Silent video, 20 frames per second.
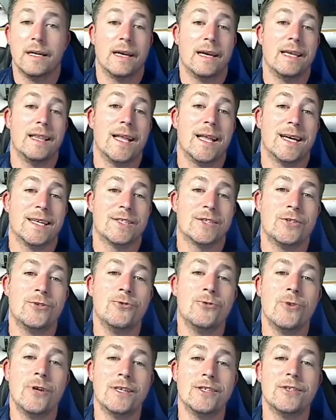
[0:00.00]
He lost
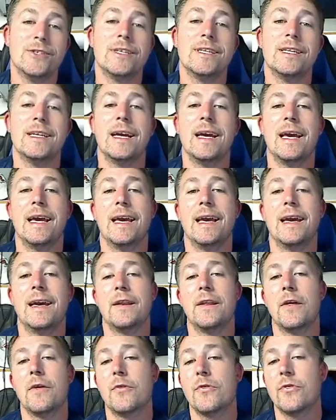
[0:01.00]

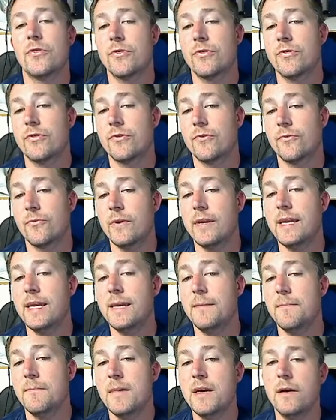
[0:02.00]

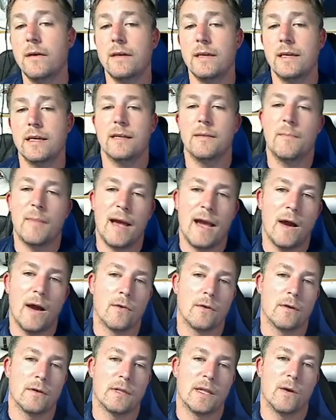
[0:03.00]
203 million
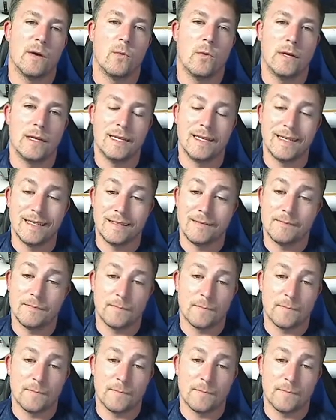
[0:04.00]
power on that one hit.